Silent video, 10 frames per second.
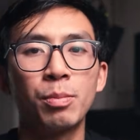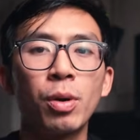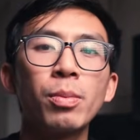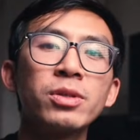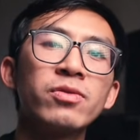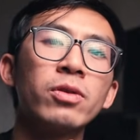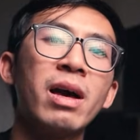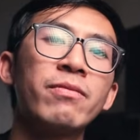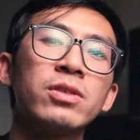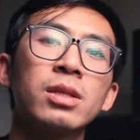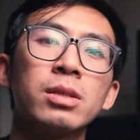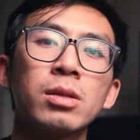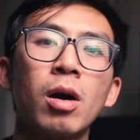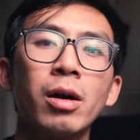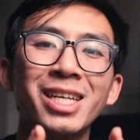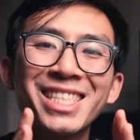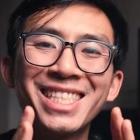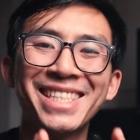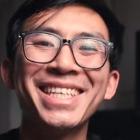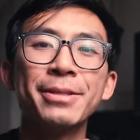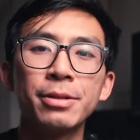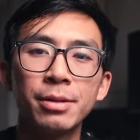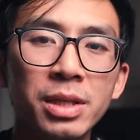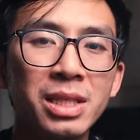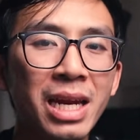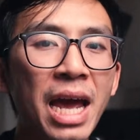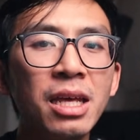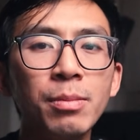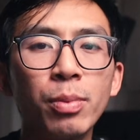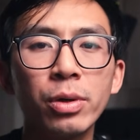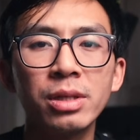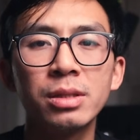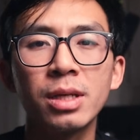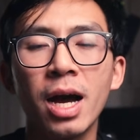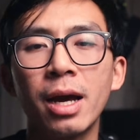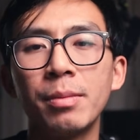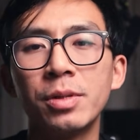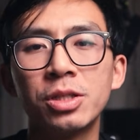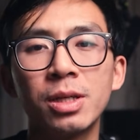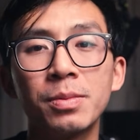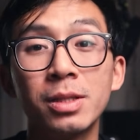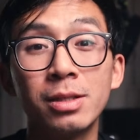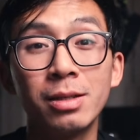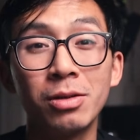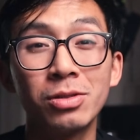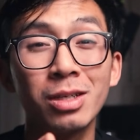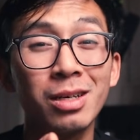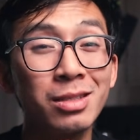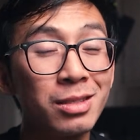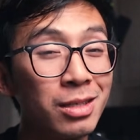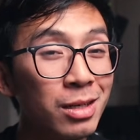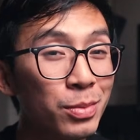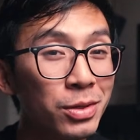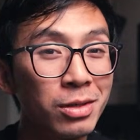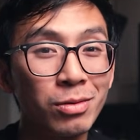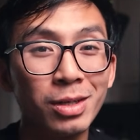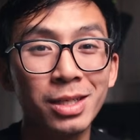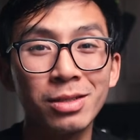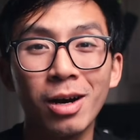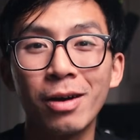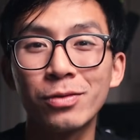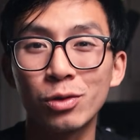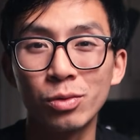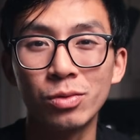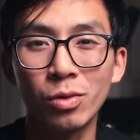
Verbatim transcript: A purposeful emphasis on still, because at any point in time, the ship can steer just a couple degrees off true